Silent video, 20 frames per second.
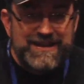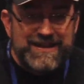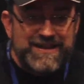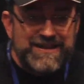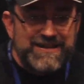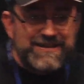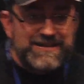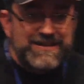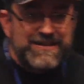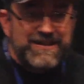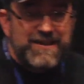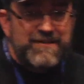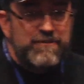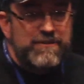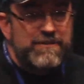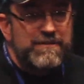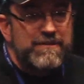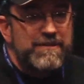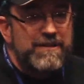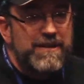is,
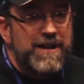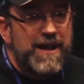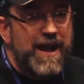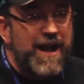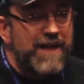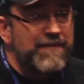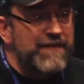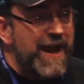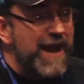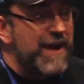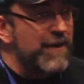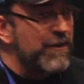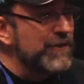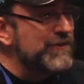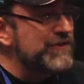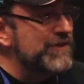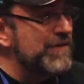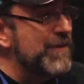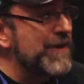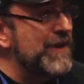I
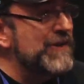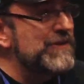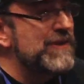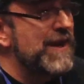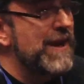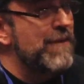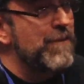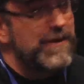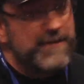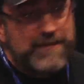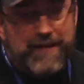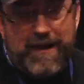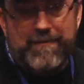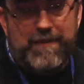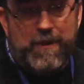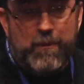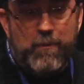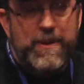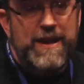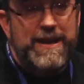heard somebody say one
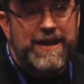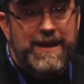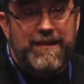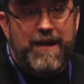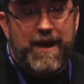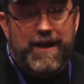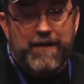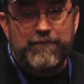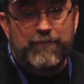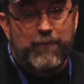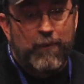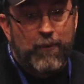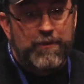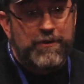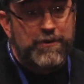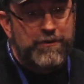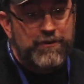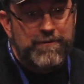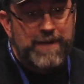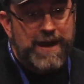time that we cannot
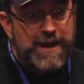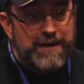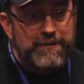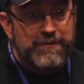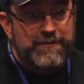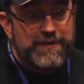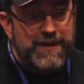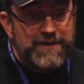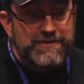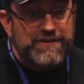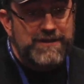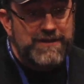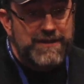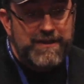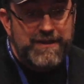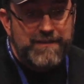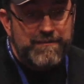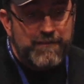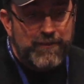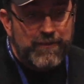afford to do manual testing
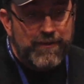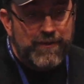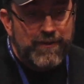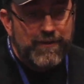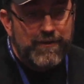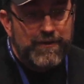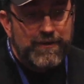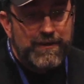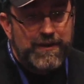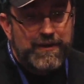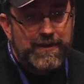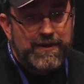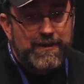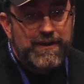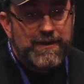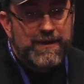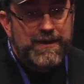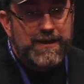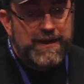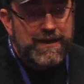anymore.
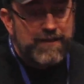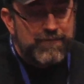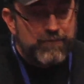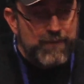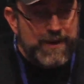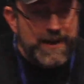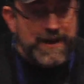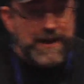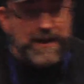If we